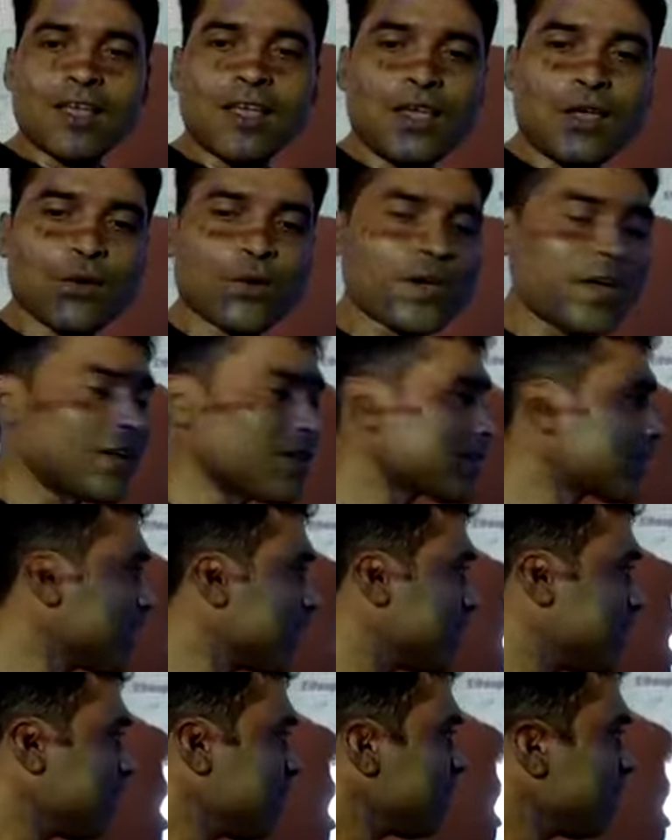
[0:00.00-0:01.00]
You can
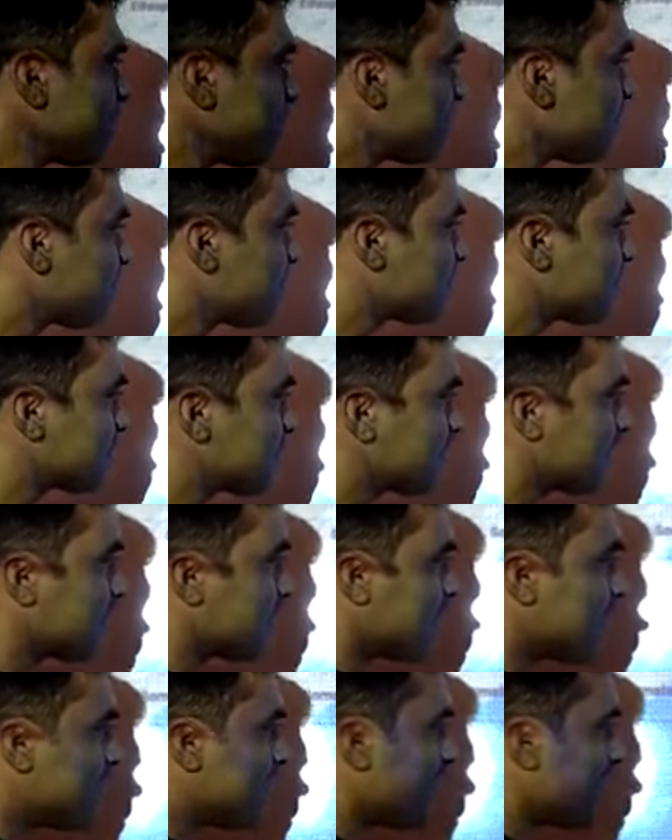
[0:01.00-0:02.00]
say,
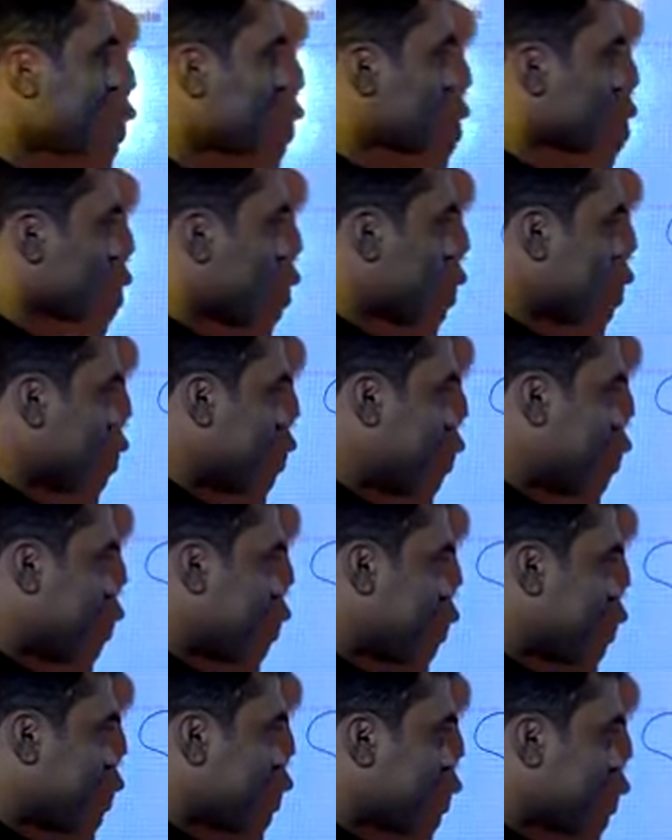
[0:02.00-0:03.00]
here is one
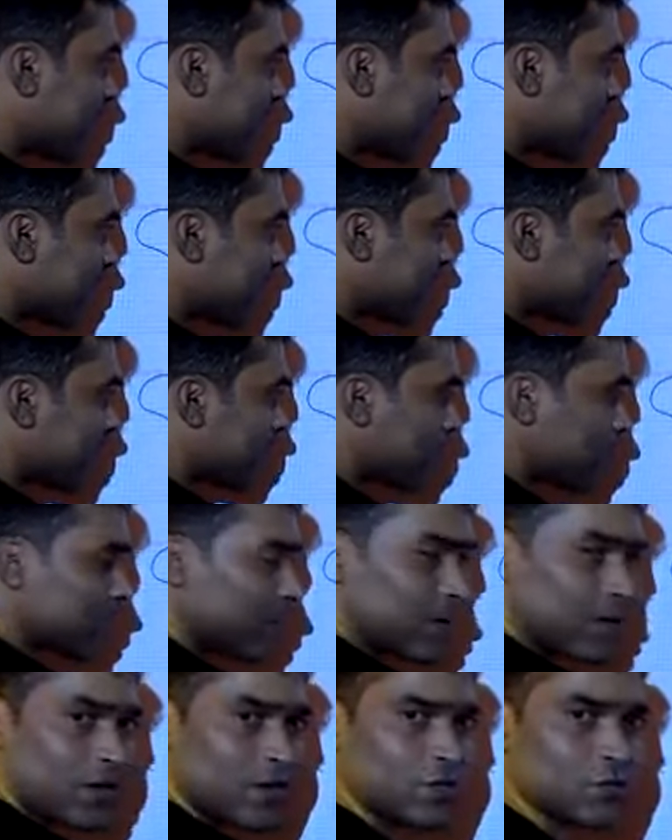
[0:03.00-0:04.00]
lake.
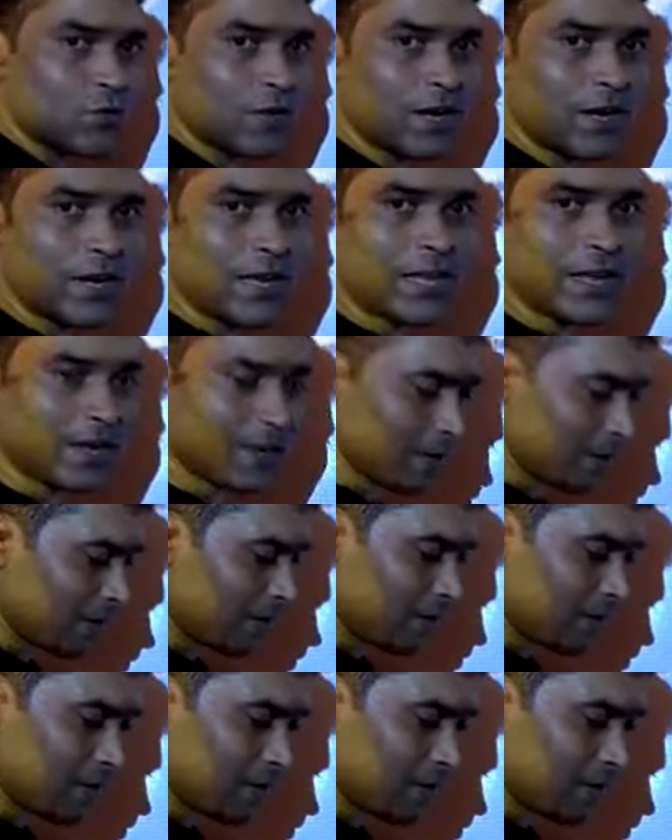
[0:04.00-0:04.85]
Here is one lake.